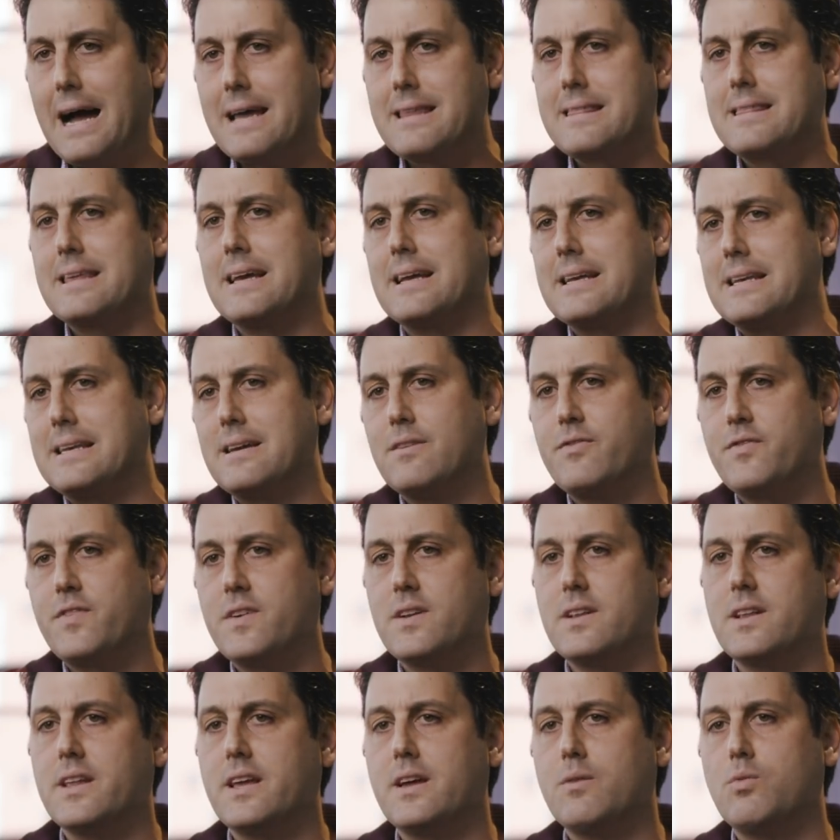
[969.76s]
I think,
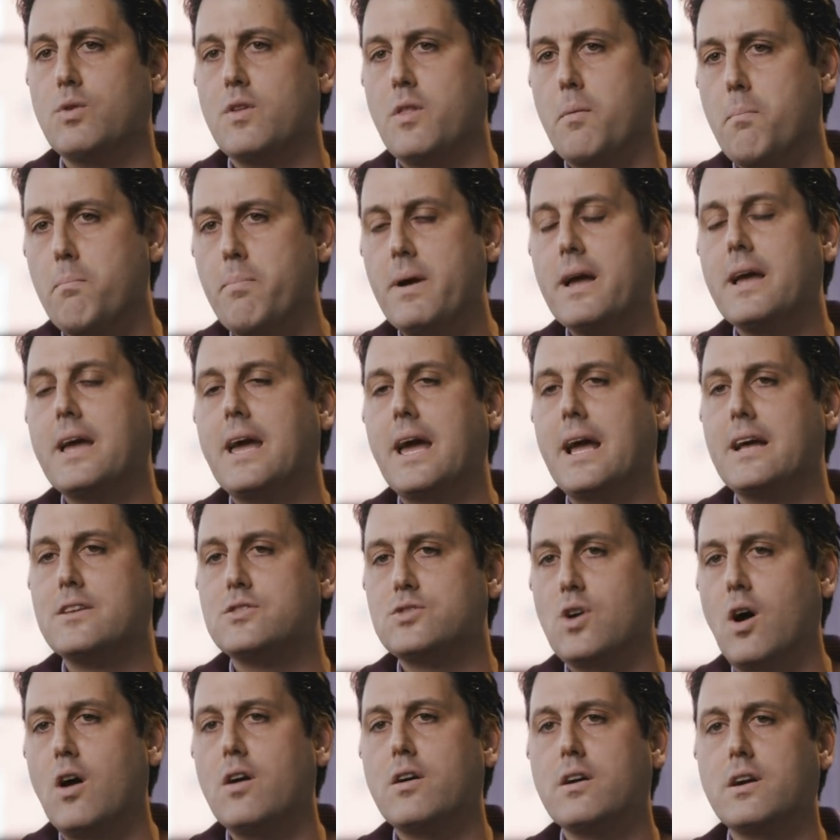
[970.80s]
differently, where the big
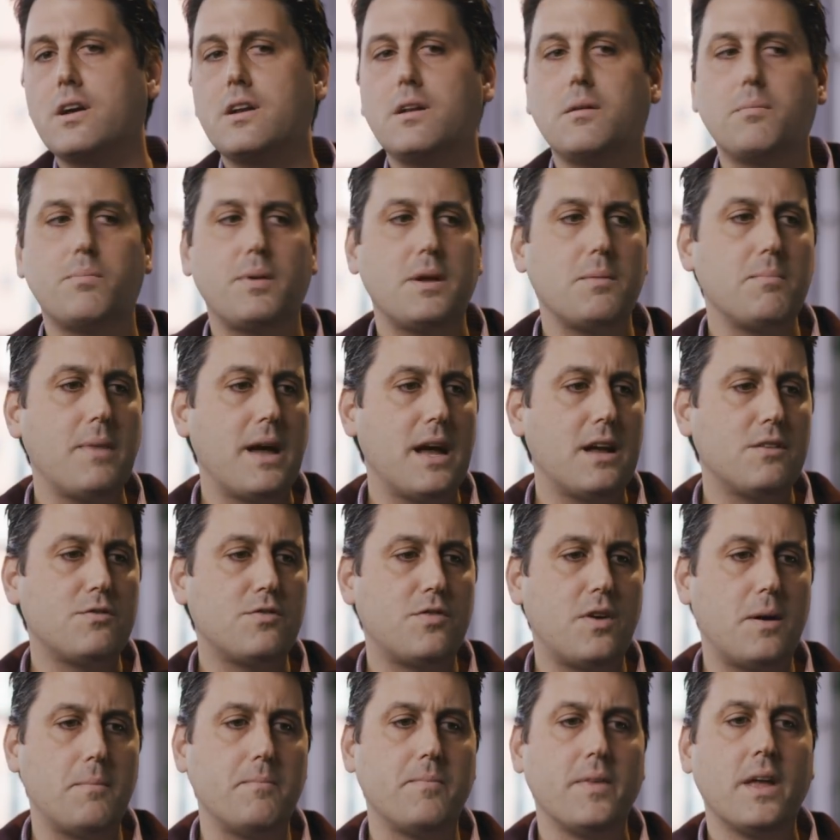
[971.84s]
gains aren't going to be made
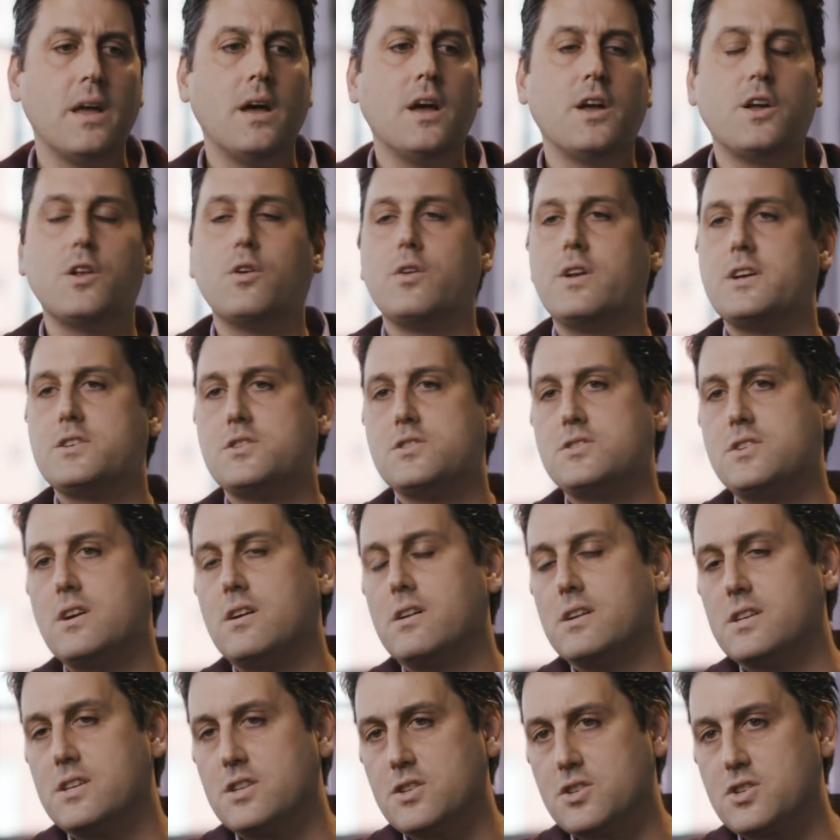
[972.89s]
from, you know,
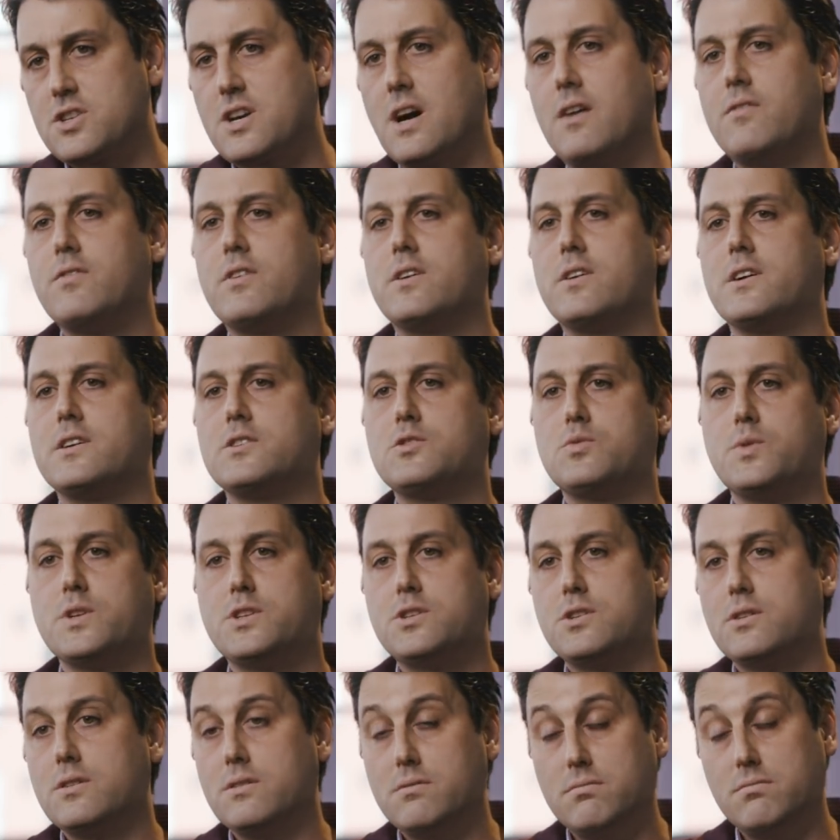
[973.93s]
necessarily discoveries,
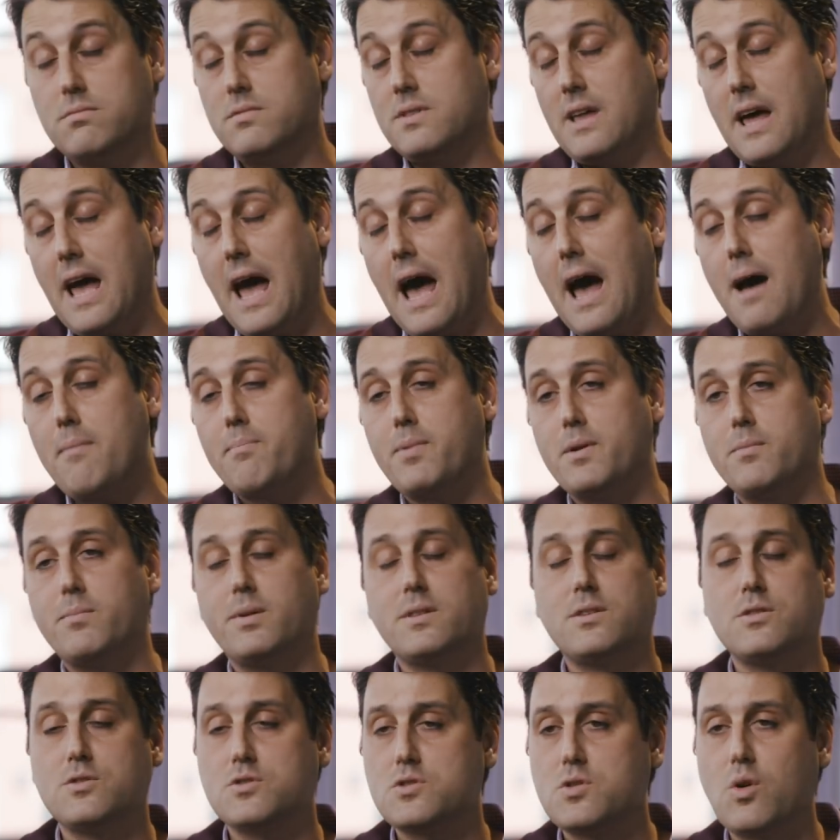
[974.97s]
which they happen,
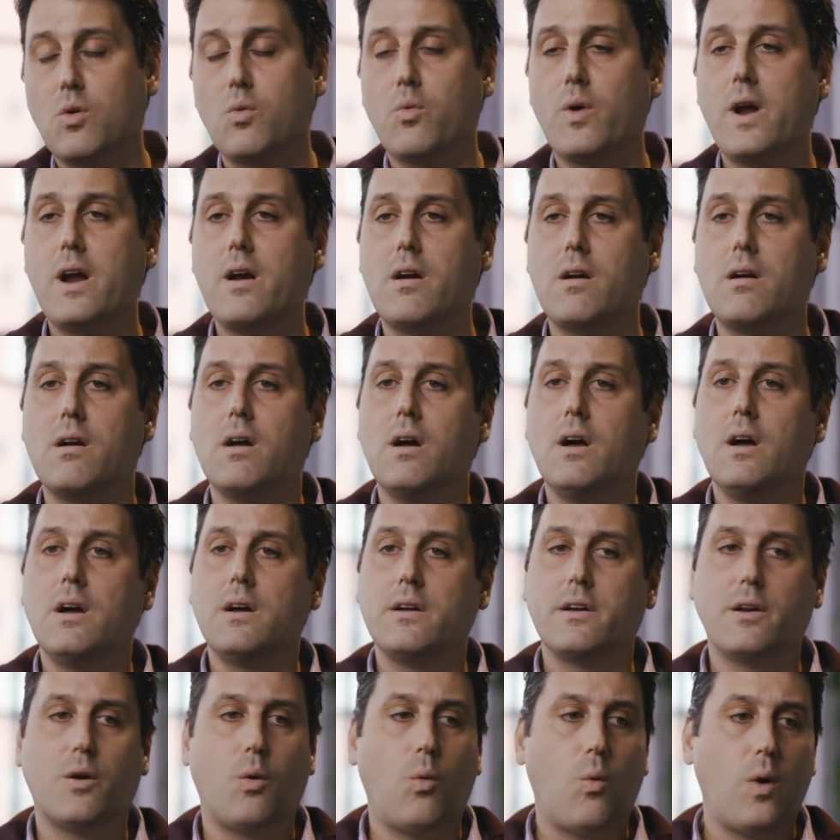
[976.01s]
but they're so rare,
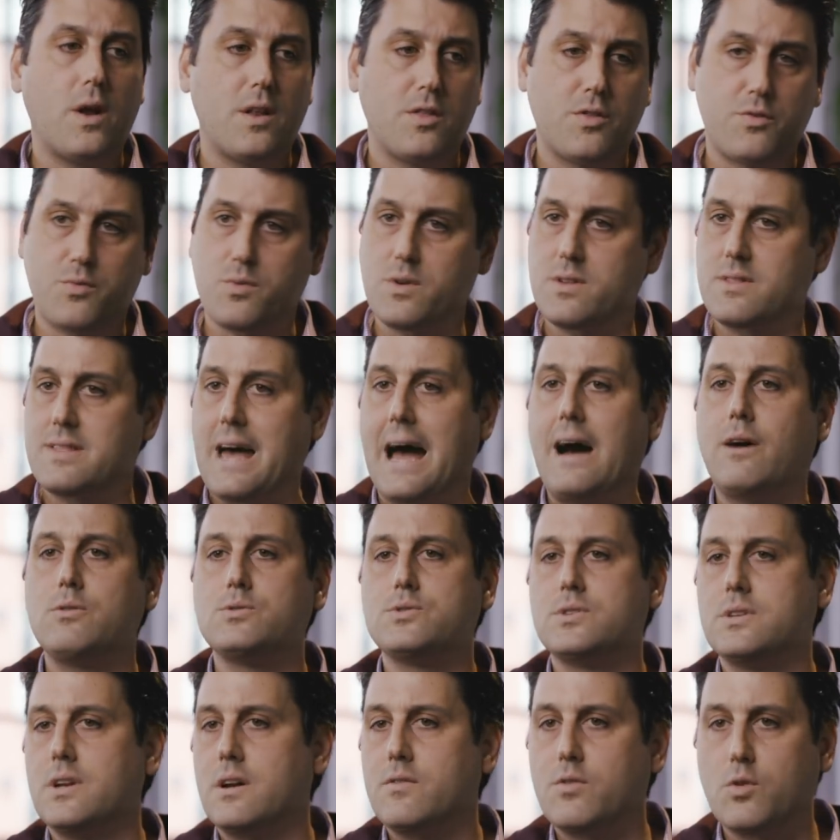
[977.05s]
you know, 1 in
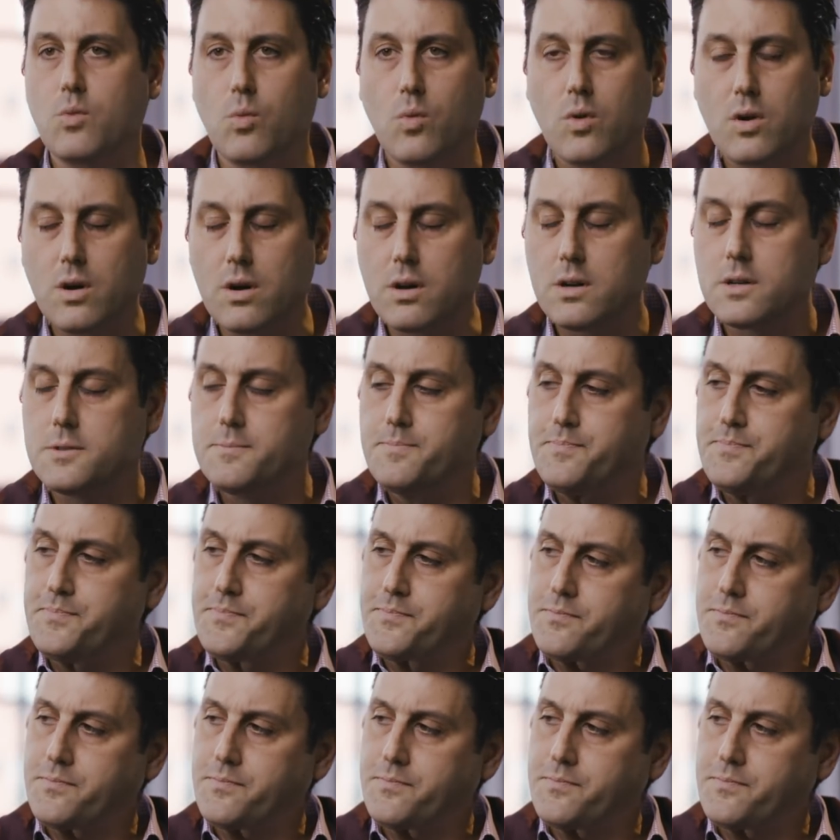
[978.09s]
3,000 ever work